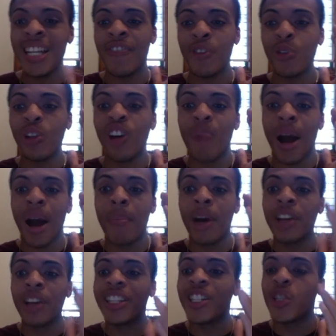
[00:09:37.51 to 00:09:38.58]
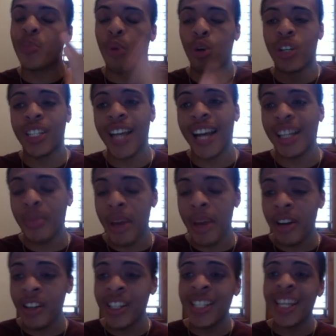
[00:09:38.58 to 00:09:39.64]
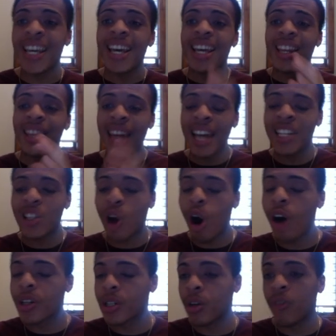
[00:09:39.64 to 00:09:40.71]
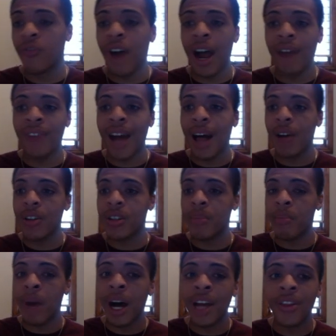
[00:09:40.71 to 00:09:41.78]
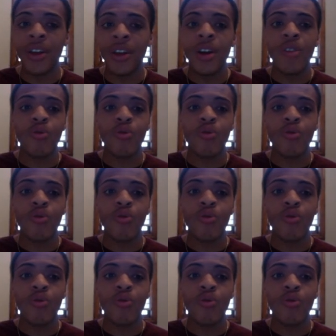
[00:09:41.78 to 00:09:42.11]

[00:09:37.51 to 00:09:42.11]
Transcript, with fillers: If you love my monthly sports documentaries, that's also $5 a month.